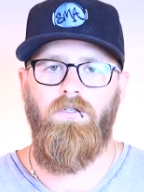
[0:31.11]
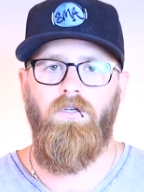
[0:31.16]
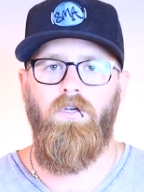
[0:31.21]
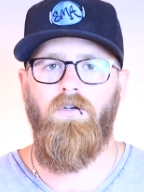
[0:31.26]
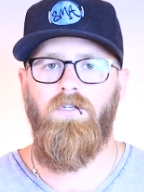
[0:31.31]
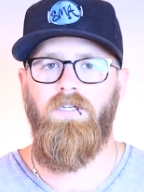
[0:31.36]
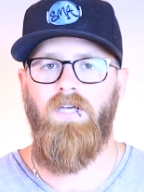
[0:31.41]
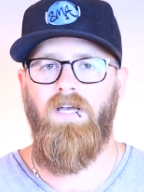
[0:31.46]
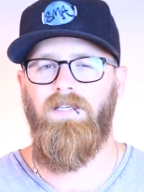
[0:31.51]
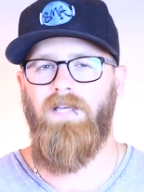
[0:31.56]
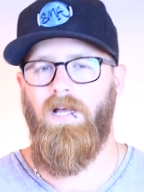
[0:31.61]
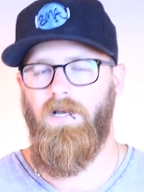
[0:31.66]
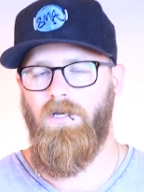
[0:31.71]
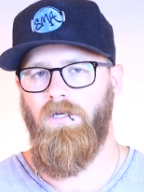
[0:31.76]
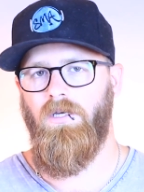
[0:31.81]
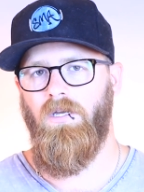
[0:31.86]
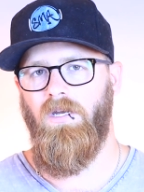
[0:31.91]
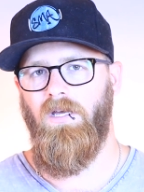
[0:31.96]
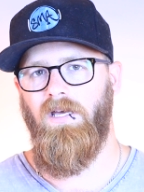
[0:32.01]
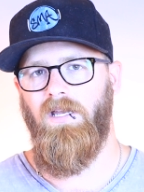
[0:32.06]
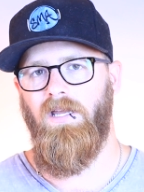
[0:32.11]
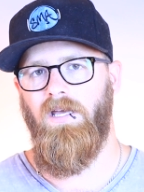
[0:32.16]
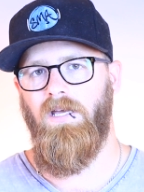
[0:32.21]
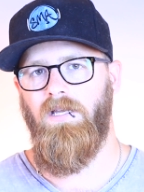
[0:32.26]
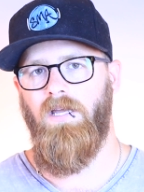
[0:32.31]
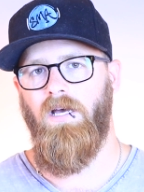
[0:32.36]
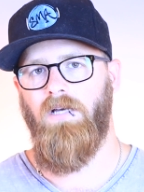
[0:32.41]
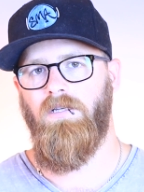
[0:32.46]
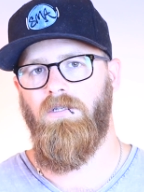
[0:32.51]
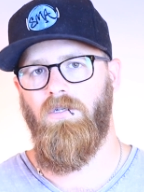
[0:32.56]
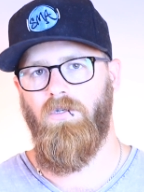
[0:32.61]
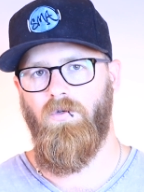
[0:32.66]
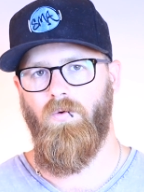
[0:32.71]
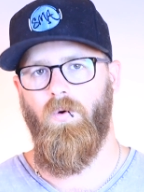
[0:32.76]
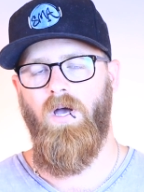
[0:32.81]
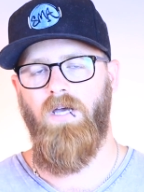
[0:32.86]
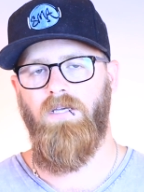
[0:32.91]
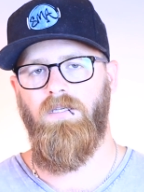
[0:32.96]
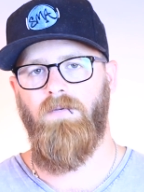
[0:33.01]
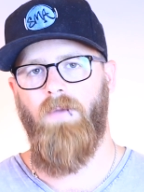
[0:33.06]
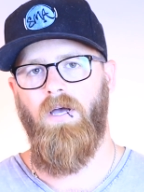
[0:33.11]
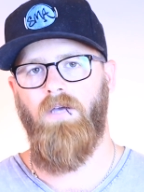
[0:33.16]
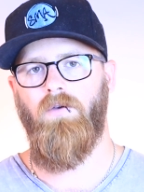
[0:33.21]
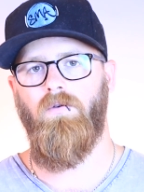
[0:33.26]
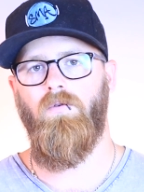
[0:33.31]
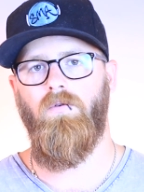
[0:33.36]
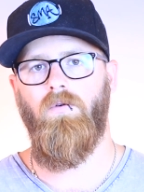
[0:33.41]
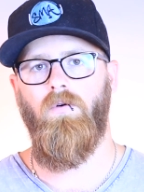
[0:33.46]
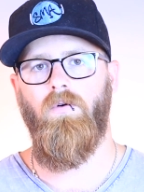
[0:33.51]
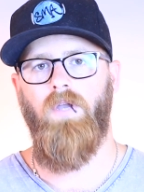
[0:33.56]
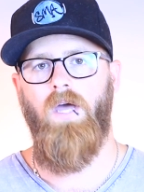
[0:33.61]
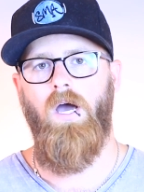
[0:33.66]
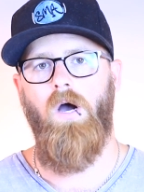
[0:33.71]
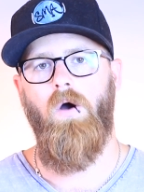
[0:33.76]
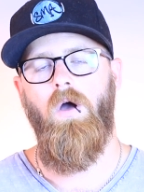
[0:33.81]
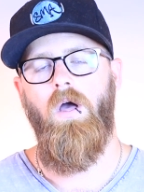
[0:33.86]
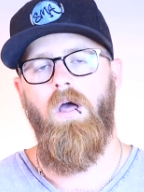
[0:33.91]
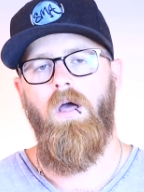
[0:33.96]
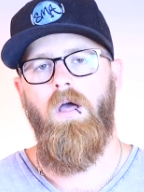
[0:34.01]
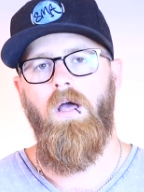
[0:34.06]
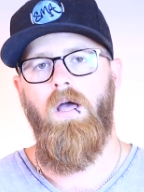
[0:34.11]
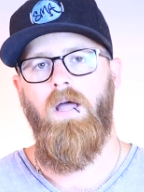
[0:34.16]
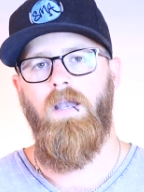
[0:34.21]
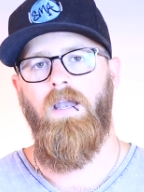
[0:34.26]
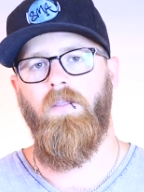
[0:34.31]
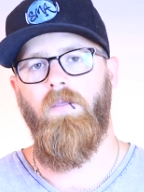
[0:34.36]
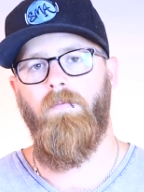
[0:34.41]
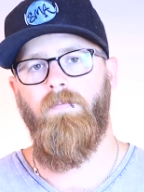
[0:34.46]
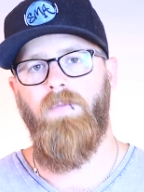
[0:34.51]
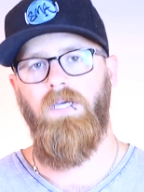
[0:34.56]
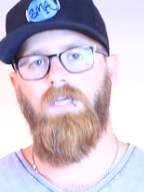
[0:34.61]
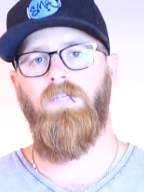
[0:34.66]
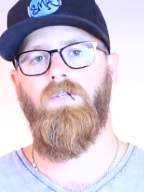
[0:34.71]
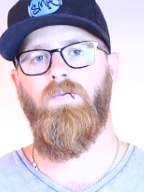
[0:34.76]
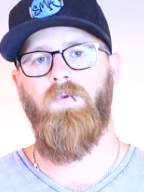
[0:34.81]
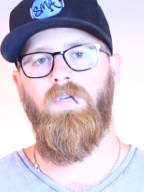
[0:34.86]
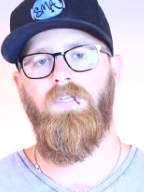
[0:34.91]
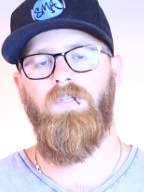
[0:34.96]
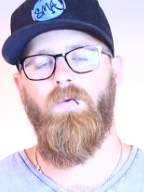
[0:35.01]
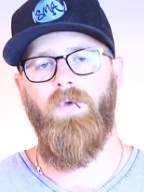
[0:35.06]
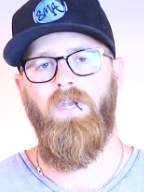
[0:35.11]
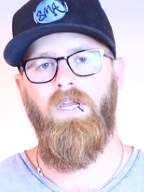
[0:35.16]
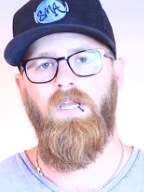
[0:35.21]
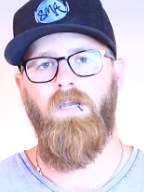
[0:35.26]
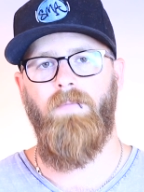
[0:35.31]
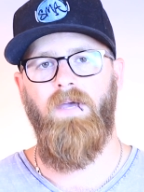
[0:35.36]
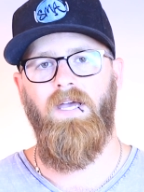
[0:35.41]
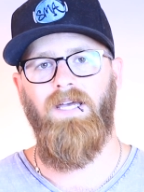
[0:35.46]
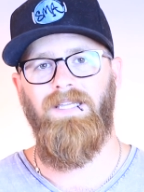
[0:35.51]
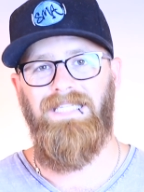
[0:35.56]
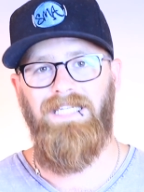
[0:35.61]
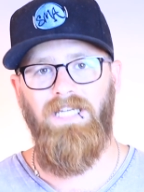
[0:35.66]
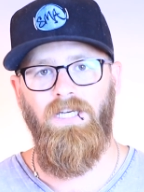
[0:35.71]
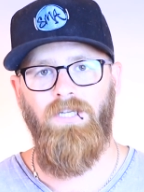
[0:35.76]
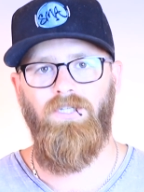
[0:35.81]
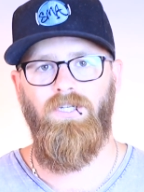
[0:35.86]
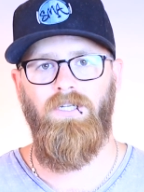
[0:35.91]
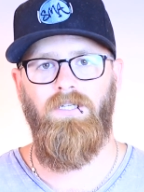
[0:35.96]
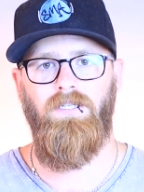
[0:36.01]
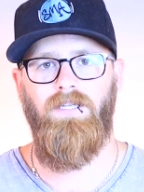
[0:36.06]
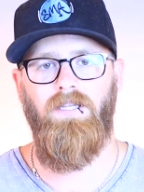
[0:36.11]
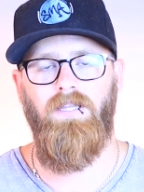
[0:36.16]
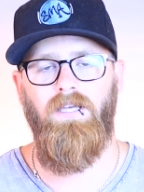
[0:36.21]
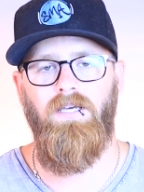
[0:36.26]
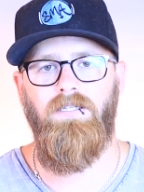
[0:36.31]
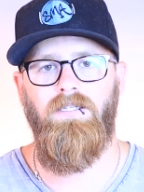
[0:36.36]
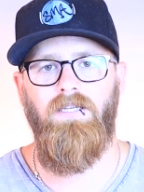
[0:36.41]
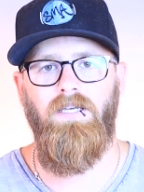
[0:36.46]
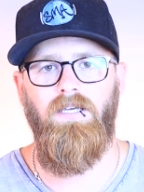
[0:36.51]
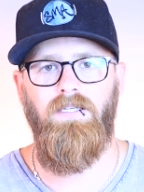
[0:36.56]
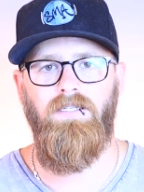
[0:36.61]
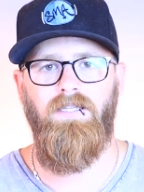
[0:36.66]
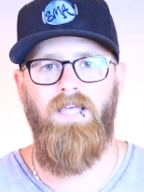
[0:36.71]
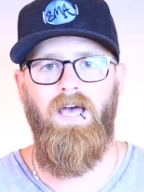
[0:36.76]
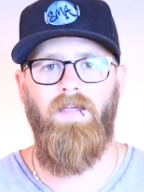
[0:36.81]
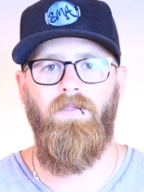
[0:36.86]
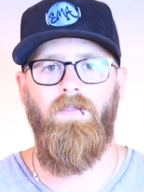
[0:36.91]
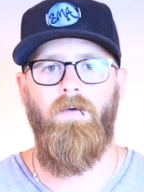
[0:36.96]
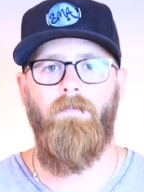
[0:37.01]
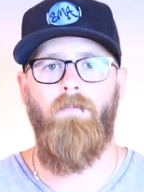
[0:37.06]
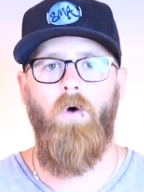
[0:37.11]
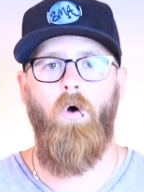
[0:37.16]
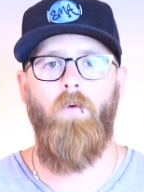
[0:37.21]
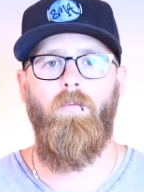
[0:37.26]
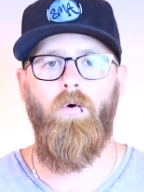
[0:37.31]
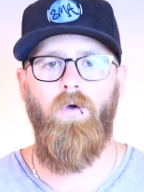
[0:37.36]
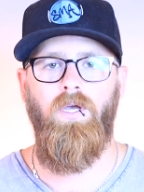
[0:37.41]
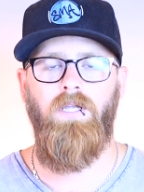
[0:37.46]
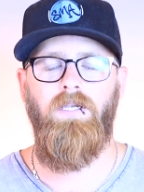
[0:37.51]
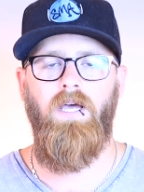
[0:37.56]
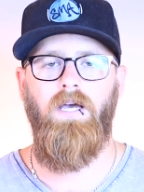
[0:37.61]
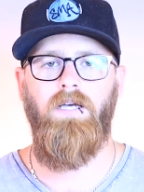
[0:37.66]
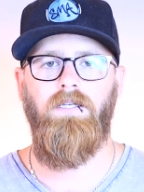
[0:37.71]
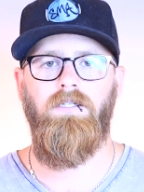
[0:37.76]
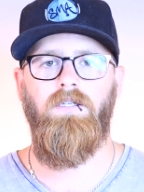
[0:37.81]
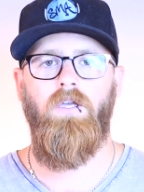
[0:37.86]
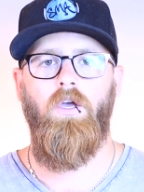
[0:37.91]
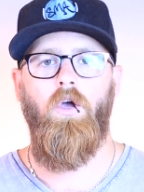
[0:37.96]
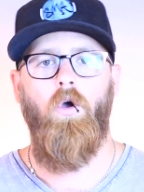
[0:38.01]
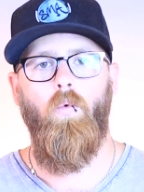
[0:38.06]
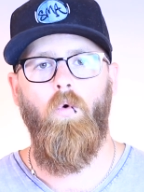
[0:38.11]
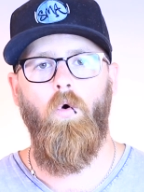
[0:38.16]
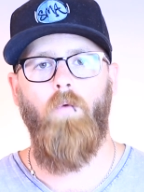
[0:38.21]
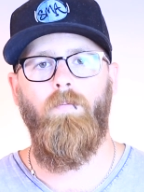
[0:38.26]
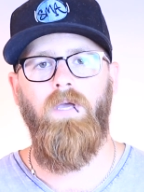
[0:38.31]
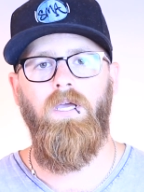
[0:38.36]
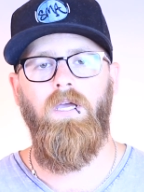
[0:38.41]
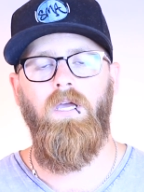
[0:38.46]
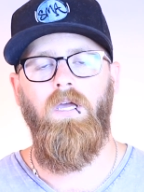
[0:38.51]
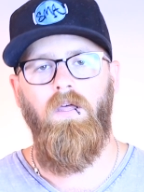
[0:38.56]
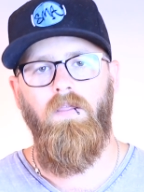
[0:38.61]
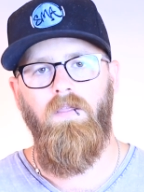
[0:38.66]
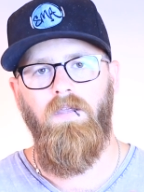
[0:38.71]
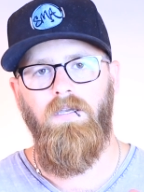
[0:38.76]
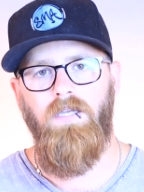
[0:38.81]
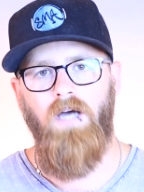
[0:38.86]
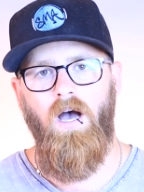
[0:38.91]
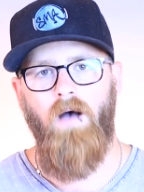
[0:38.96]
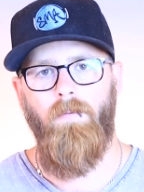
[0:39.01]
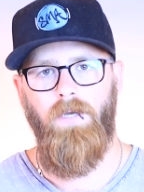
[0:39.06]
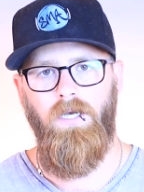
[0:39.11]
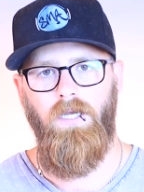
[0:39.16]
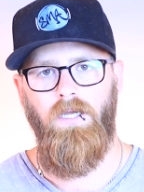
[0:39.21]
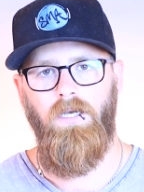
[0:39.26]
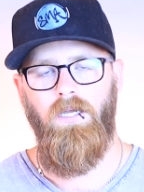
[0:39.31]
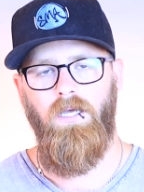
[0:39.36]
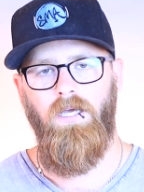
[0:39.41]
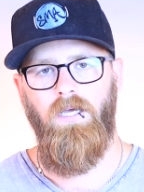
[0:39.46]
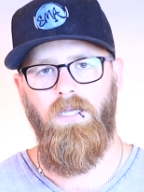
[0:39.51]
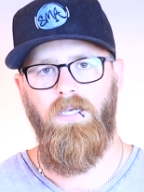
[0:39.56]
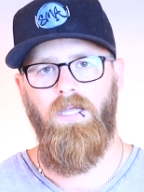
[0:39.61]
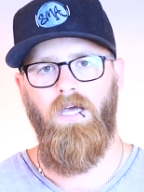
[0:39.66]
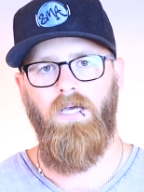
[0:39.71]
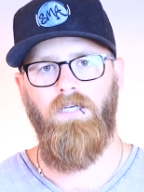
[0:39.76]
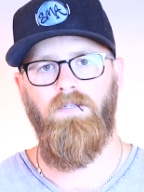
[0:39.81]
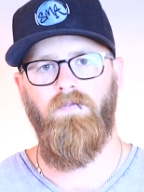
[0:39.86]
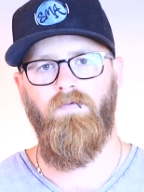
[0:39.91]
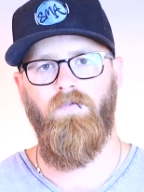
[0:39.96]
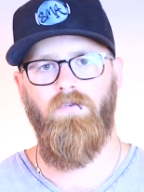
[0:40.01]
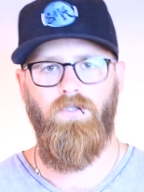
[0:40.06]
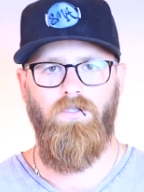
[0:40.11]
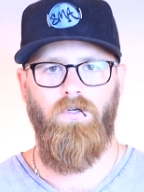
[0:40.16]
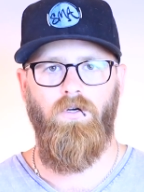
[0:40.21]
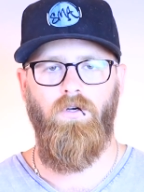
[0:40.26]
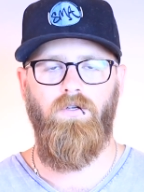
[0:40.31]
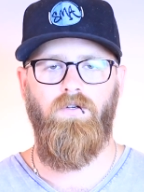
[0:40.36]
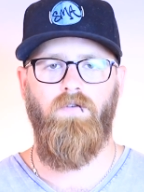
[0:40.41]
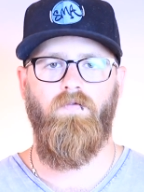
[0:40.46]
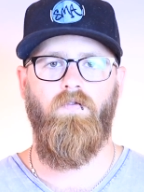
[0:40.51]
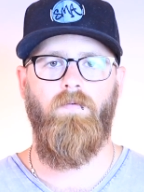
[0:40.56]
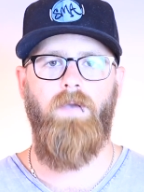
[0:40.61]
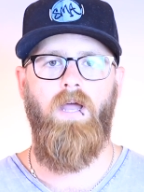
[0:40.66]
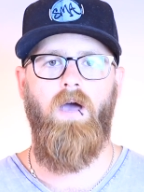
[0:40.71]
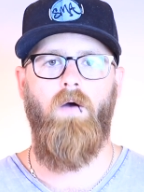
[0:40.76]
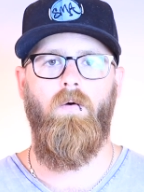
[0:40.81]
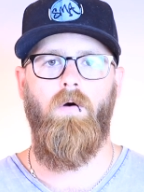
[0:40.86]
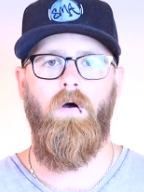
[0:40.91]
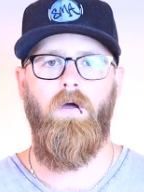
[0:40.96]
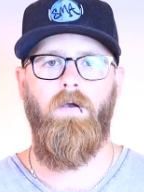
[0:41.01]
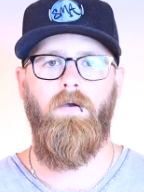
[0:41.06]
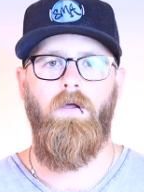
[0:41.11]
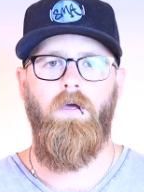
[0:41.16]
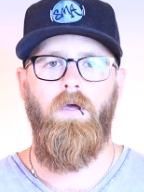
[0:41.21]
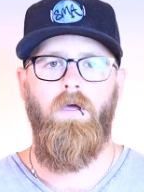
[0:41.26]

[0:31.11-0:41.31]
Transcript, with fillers: So your site's actually going to get indexed twice by Google now. Now the biggest reason we need to pay attention to this is that the mobile index will be the dominant index for search from now on.